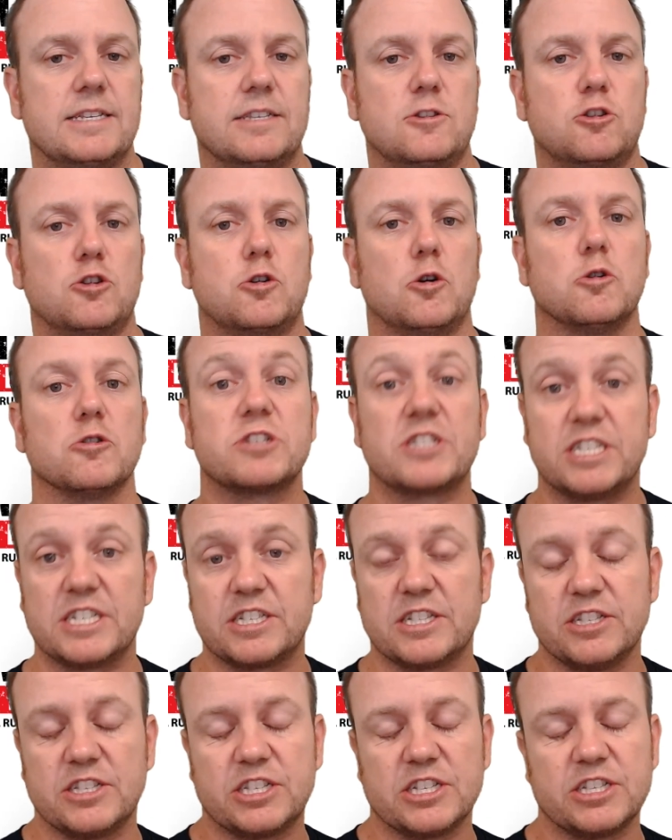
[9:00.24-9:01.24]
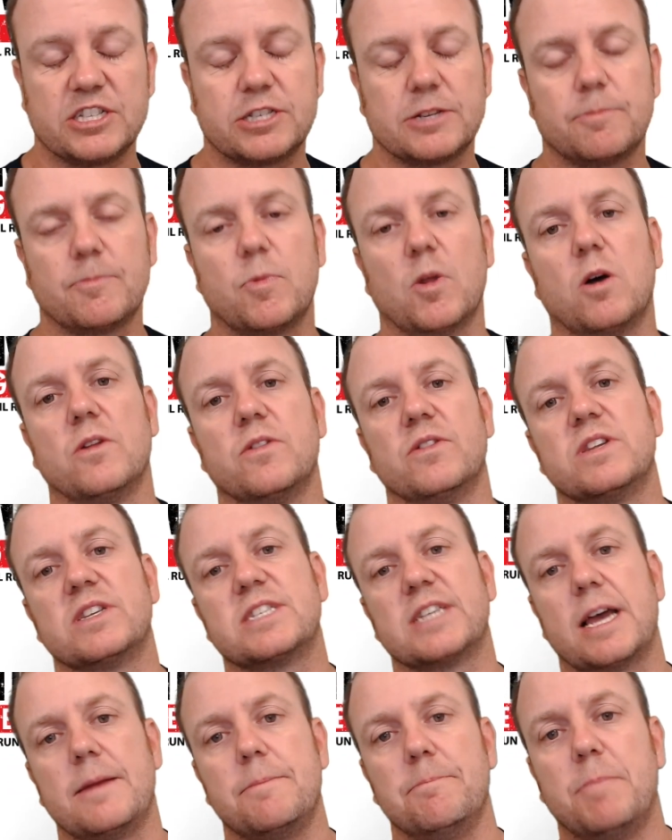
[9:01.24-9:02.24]
course distances on the
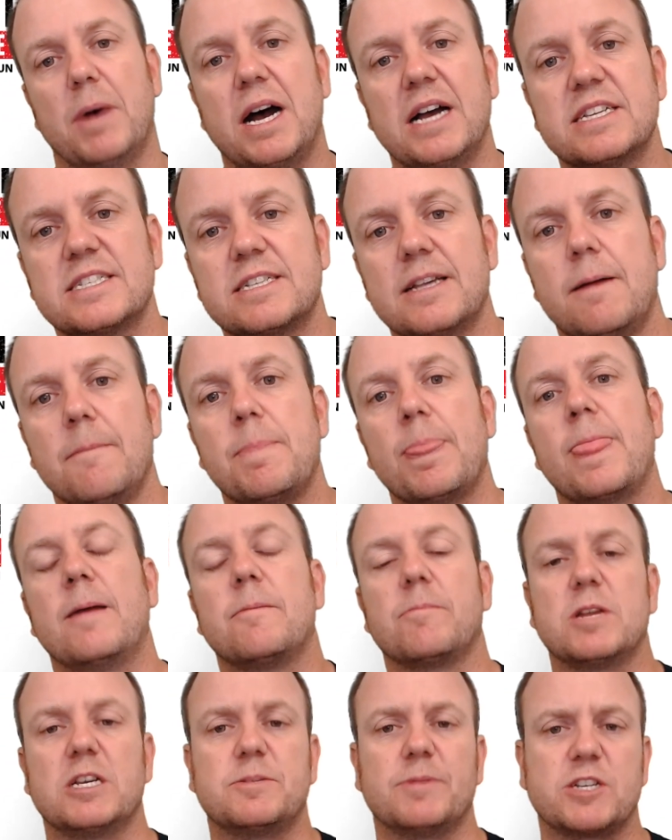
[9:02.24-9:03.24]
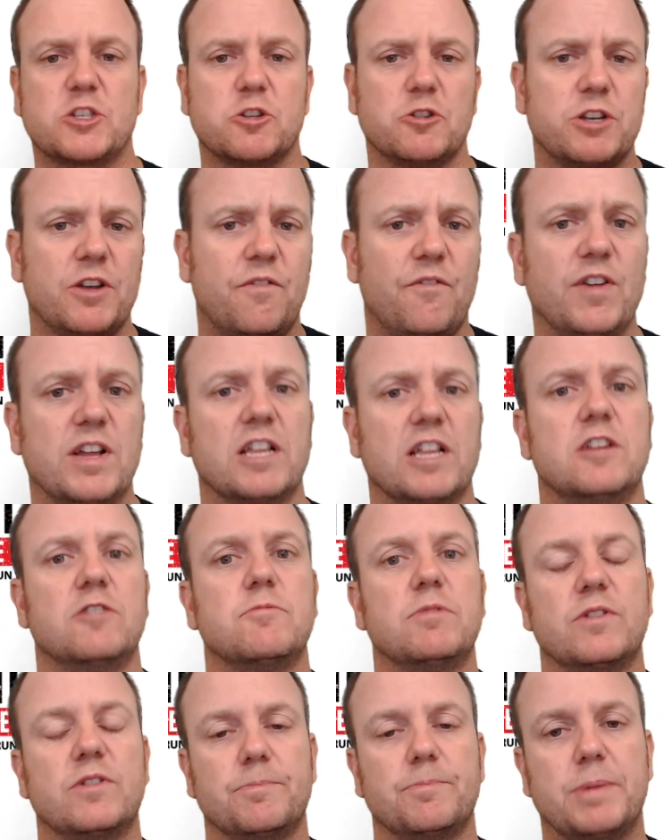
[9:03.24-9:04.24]
same bus, please make sure you fill it
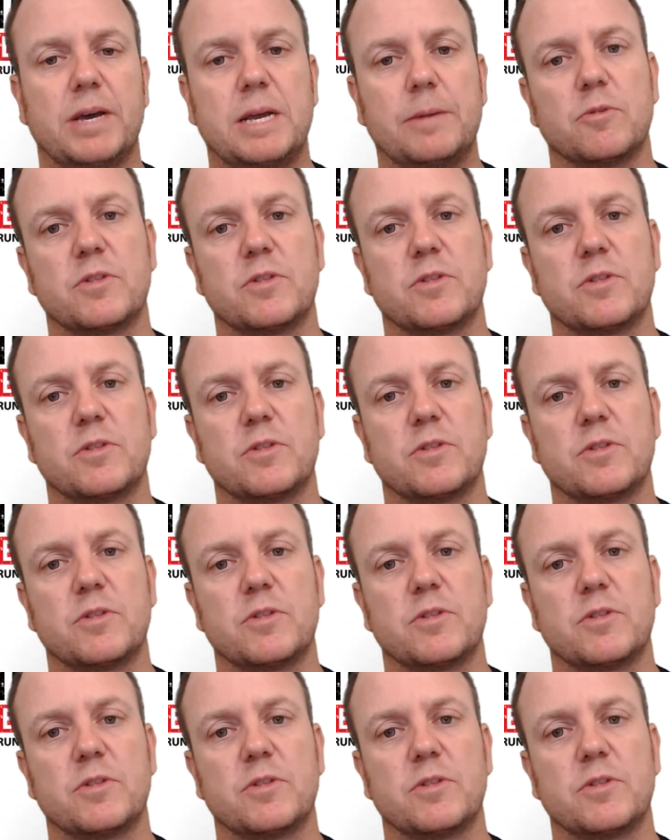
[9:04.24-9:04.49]
with the people